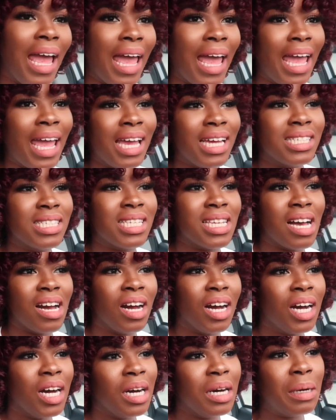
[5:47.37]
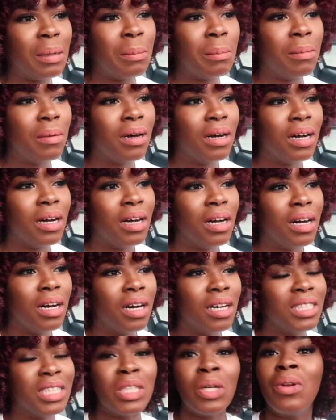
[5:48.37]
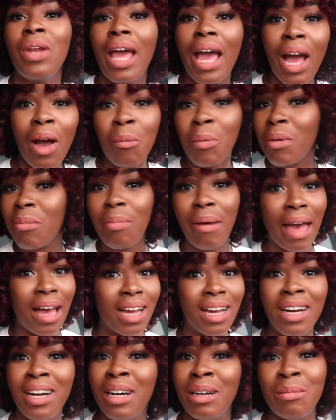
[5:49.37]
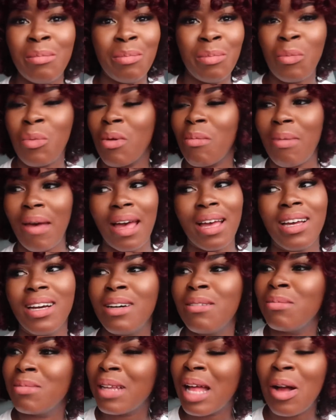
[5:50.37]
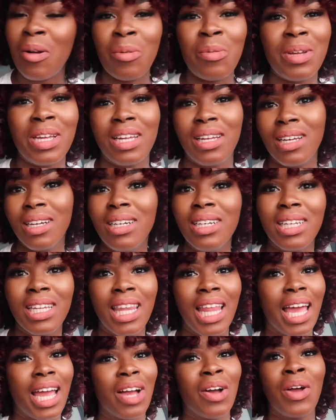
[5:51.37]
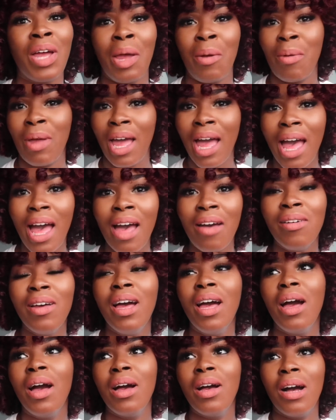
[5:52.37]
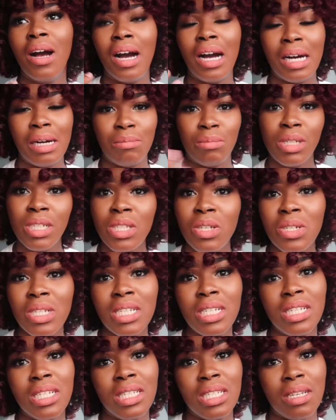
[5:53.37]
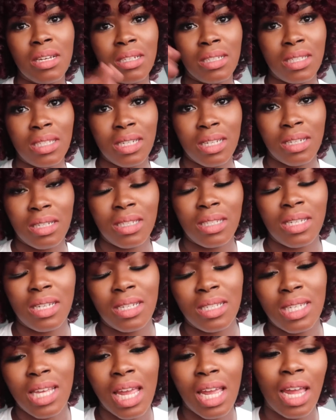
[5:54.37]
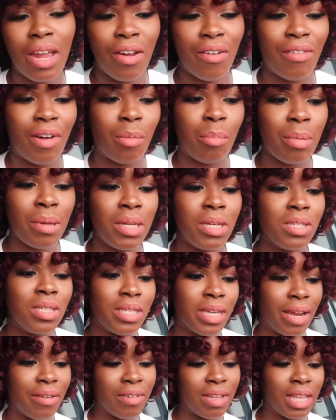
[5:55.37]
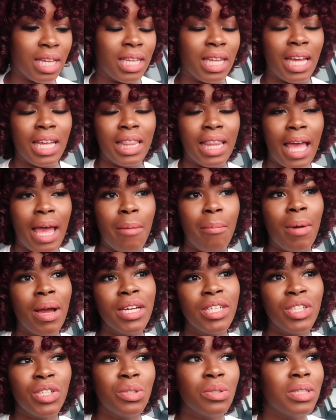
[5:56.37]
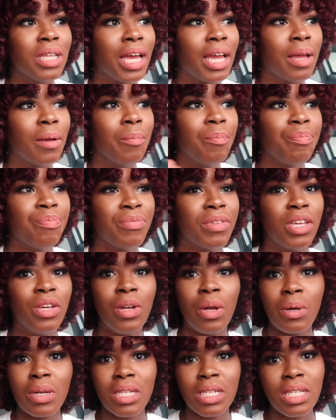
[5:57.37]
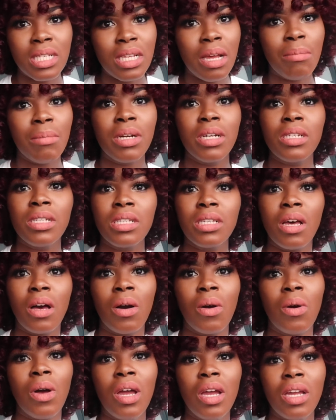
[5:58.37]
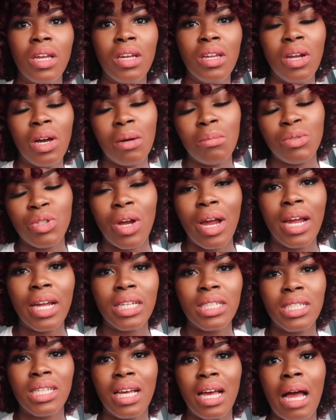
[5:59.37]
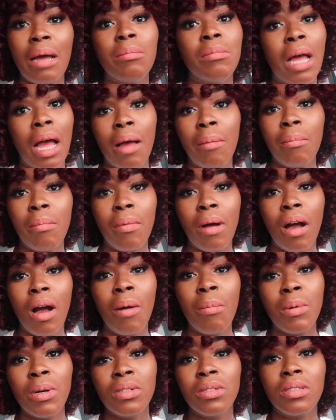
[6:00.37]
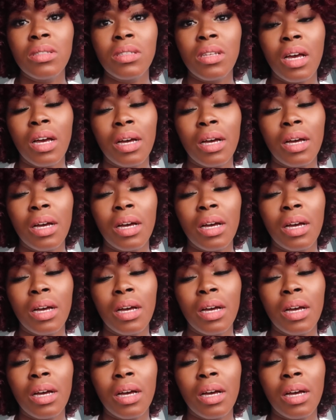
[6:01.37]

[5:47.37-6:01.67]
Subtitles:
And so now we back up. Now we good. Like, okay, we have resources to take care of our bills and everything like that. Mind you, like, you know, it's summer, so, you know, I'm almost